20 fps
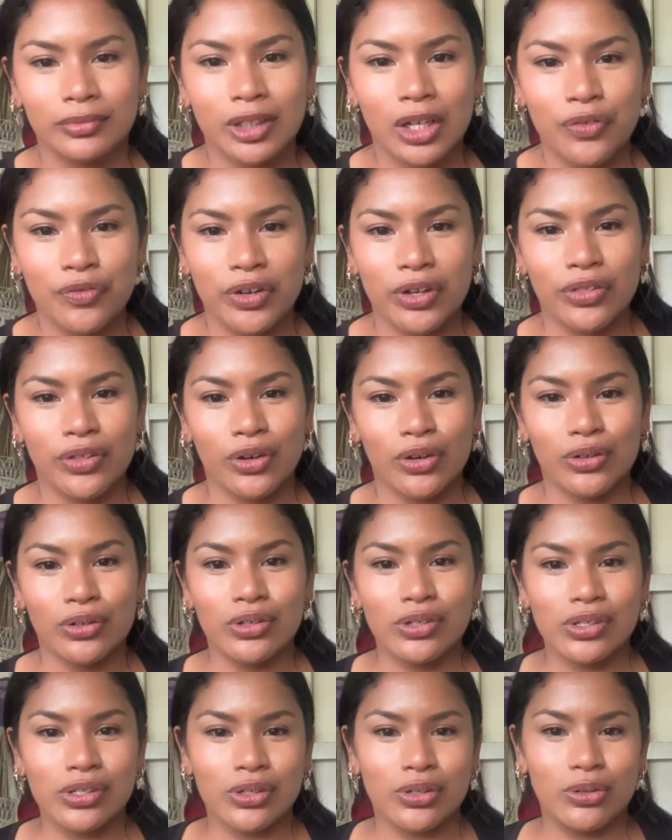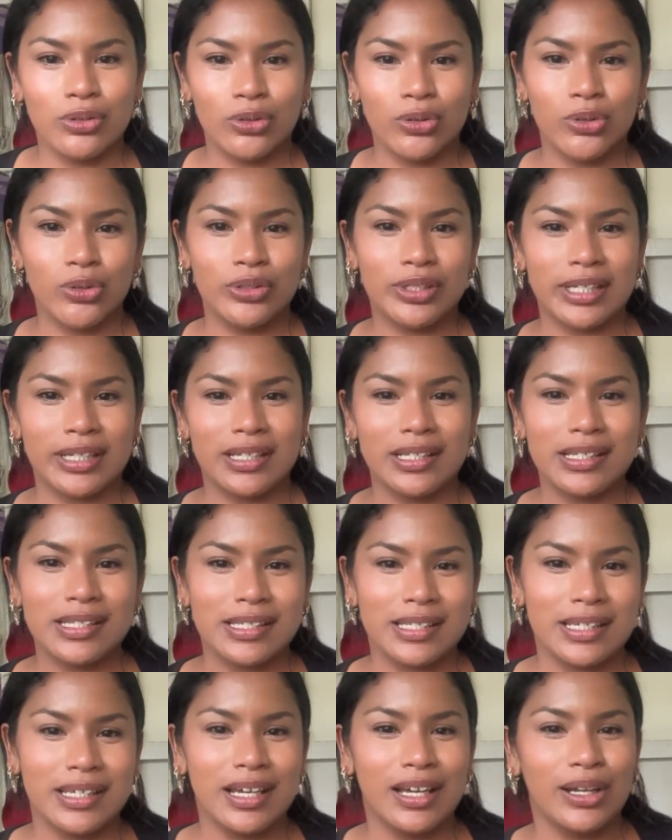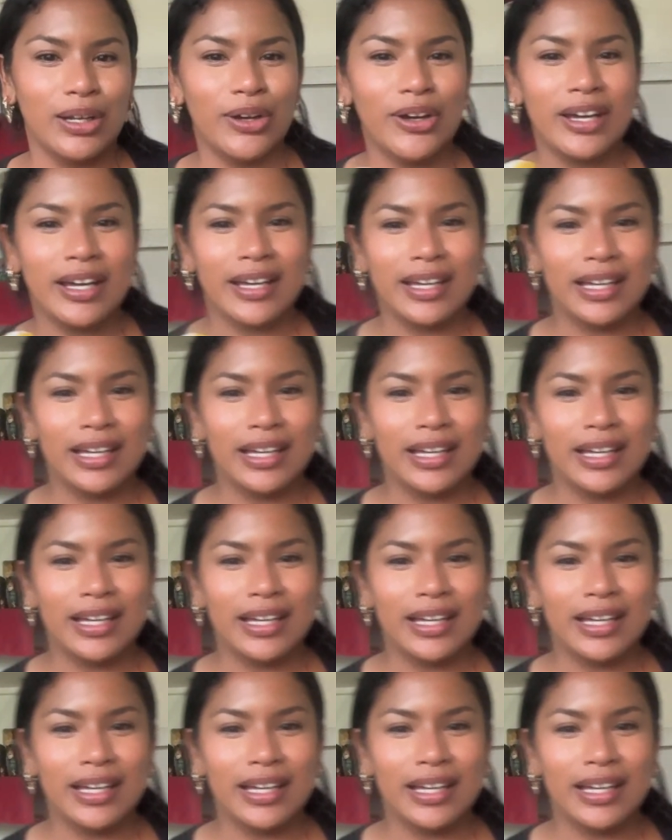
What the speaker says: For those who didn't see, aloha,